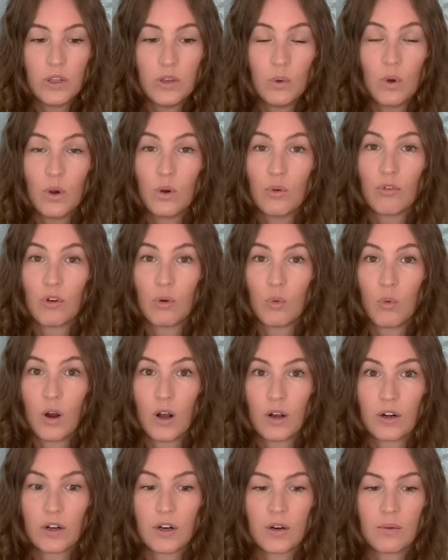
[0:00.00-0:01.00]
you
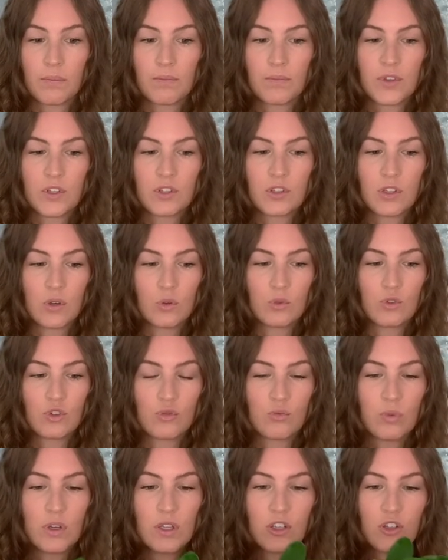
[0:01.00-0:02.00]
overwater. So
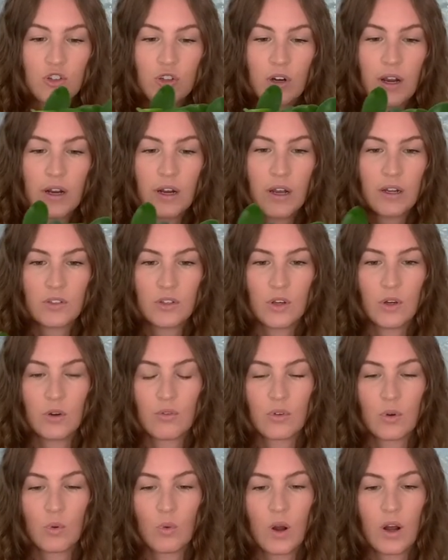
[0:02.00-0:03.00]
really try not to
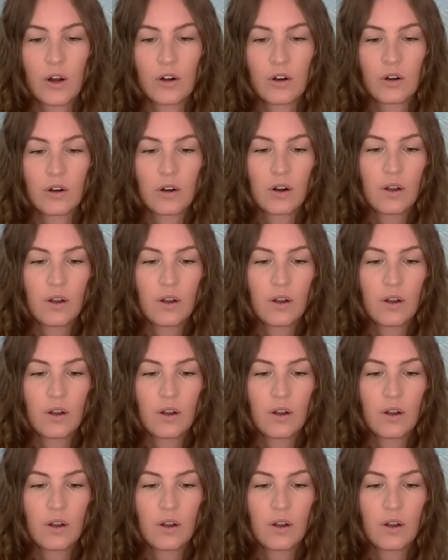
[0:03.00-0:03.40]
overwater,